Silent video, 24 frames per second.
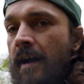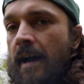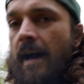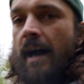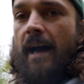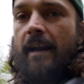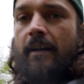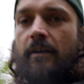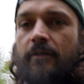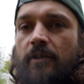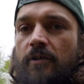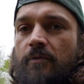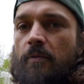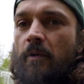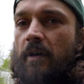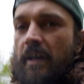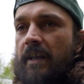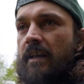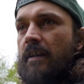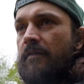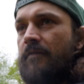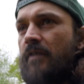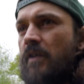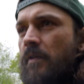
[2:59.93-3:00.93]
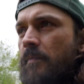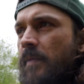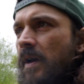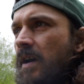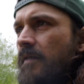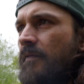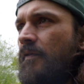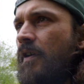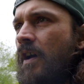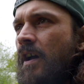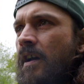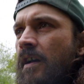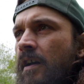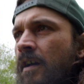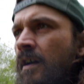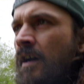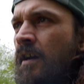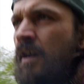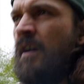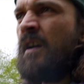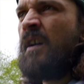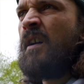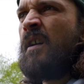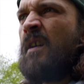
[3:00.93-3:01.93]
And I just want to give you a bit of
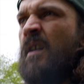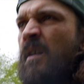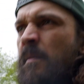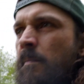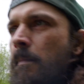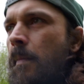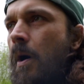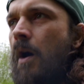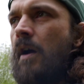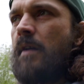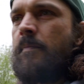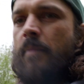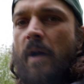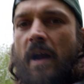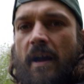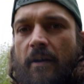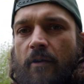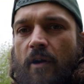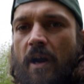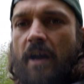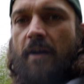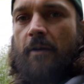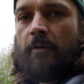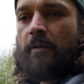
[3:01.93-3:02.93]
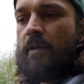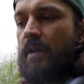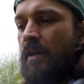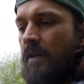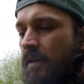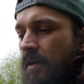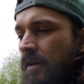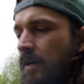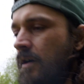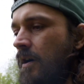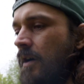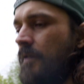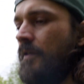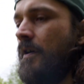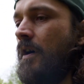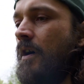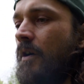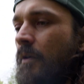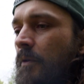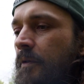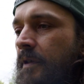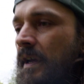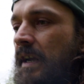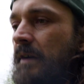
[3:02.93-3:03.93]
my background on the
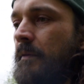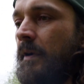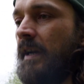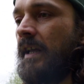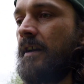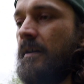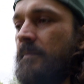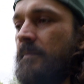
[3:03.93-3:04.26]
whole thing when it